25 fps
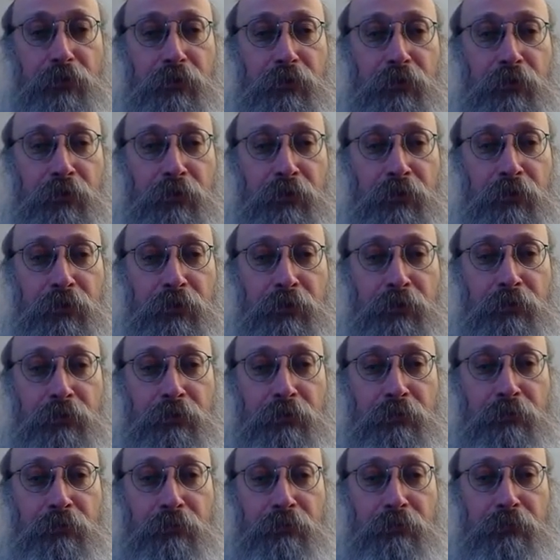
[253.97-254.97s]

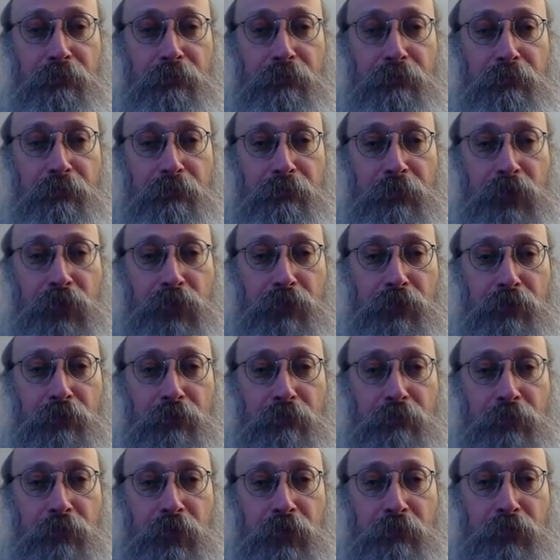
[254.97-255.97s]
But
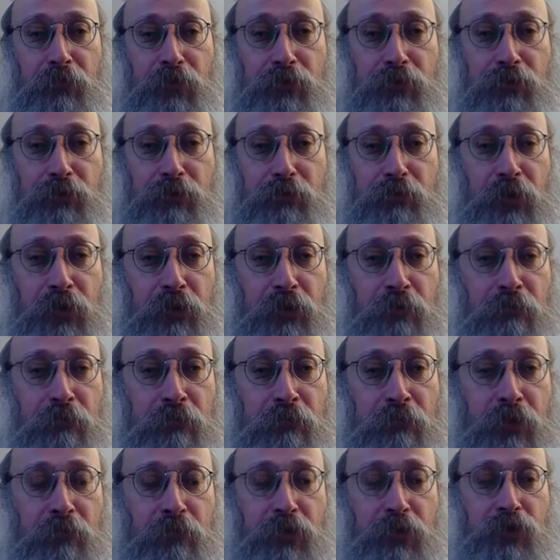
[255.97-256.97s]
maybe
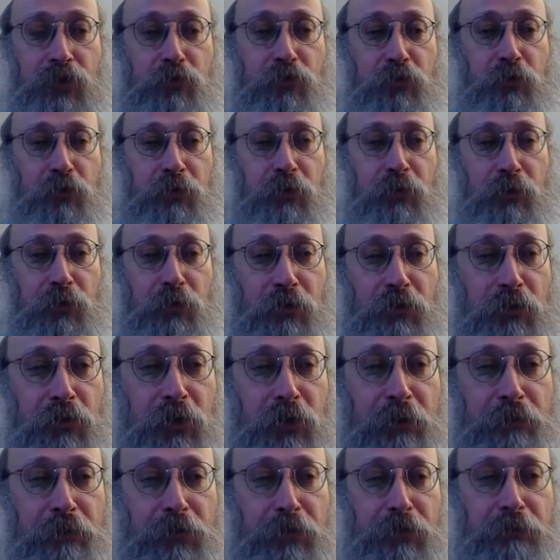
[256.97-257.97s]
it will
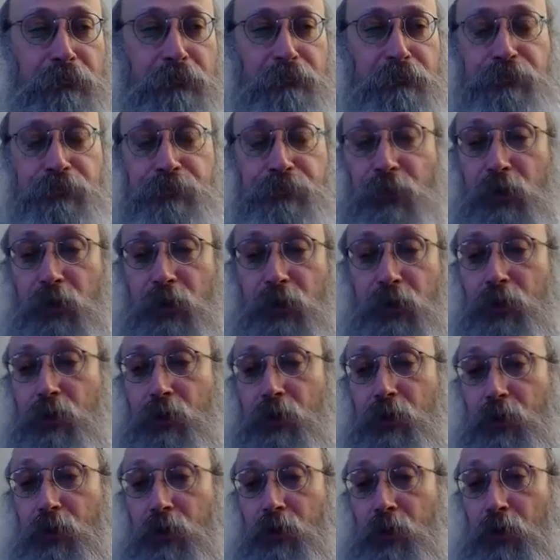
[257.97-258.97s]
happen.
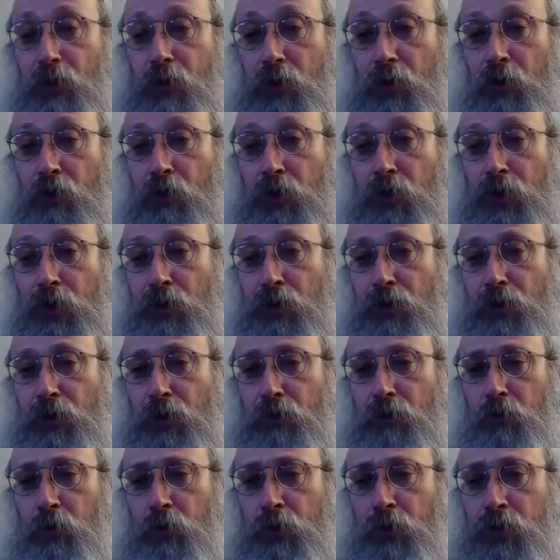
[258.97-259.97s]
Okay,
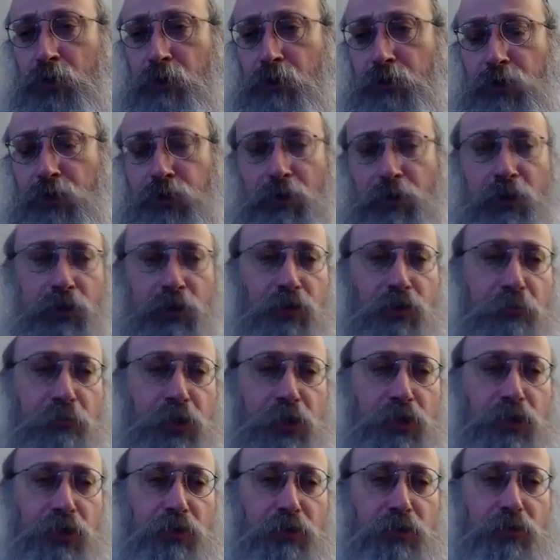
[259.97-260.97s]
we'll give it another
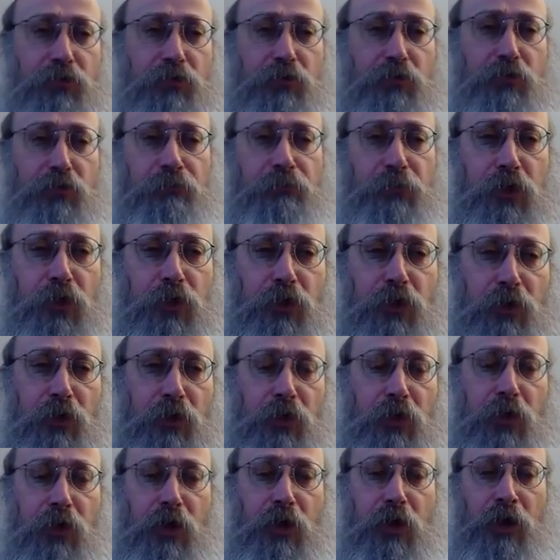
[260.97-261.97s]
minute
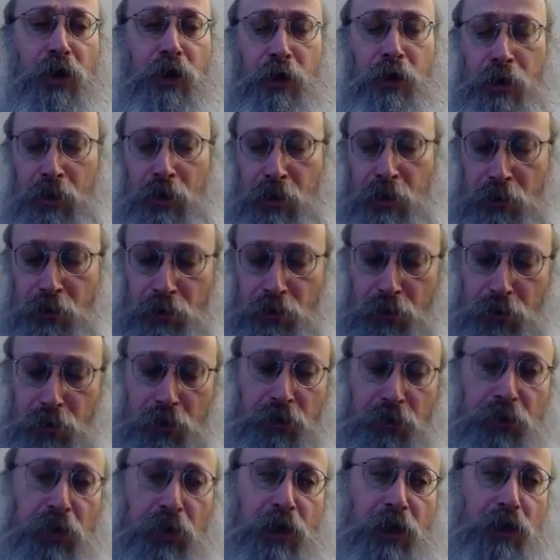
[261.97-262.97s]
and
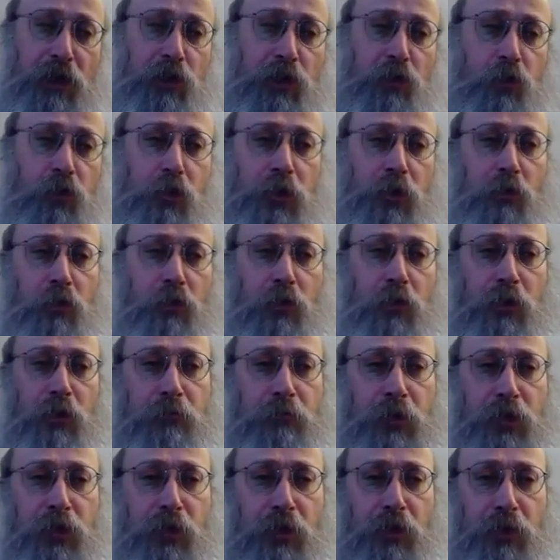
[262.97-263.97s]
then we will
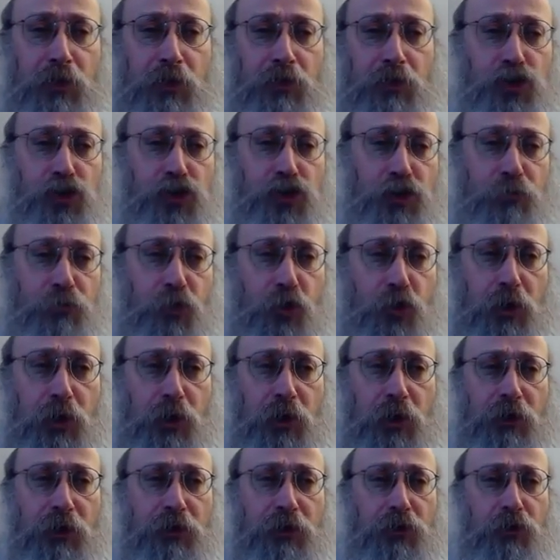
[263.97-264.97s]
begin.
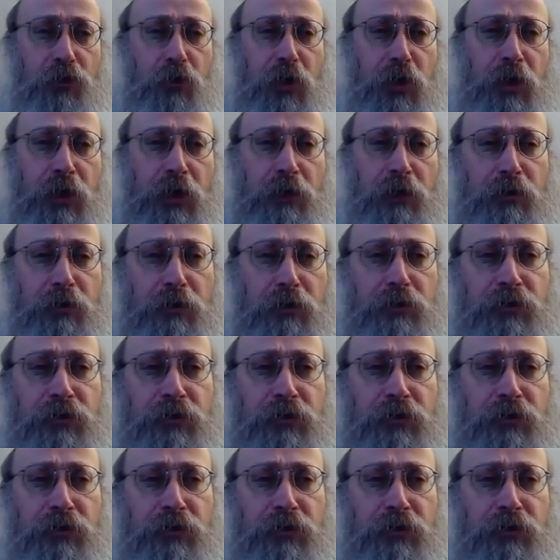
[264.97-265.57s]
Shmuel, are you on?